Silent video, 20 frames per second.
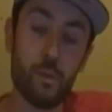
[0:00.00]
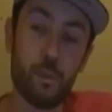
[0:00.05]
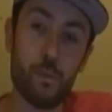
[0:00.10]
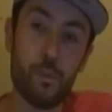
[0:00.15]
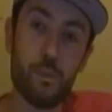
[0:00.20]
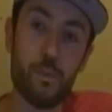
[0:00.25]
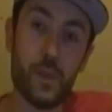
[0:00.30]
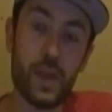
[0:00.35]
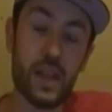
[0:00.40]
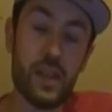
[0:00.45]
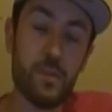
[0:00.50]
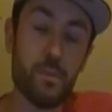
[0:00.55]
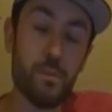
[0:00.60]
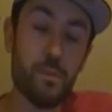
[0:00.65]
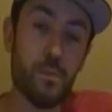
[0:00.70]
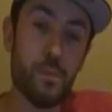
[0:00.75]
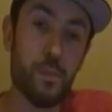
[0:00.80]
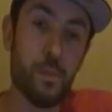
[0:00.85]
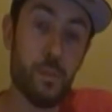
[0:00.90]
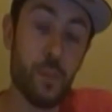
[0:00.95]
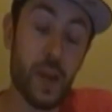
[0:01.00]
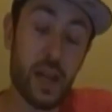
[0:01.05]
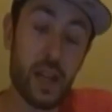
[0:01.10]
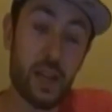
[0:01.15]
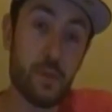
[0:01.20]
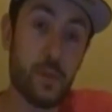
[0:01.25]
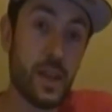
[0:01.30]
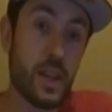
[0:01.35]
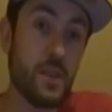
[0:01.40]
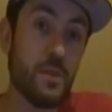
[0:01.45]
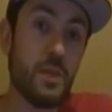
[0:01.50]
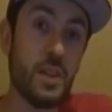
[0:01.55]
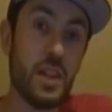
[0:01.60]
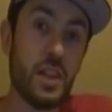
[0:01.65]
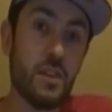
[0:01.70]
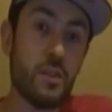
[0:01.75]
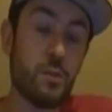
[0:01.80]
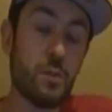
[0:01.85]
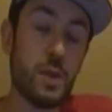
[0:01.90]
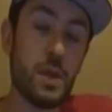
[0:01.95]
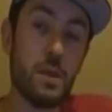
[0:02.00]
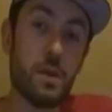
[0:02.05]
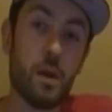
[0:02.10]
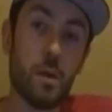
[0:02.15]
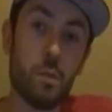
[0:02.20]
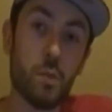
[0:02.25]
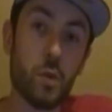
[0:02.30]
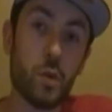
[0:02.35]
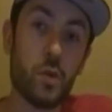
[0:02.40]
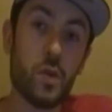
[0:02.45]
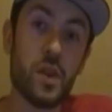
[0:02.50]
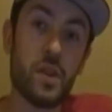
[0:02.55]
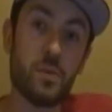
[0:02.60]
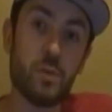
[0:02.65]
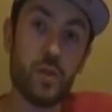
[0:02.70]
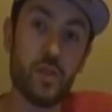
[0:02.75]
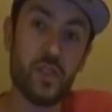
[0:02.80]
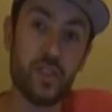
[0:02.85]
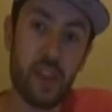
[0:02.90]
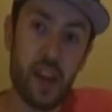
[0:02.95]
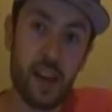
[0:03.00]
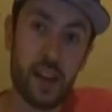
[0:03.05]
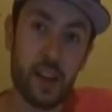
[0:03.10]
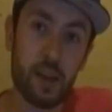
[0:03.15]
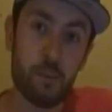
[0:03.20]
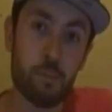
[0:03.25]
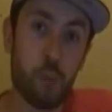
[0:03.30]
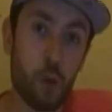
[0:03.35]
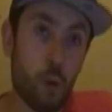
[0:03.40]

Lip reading: many videos being uploaded every second.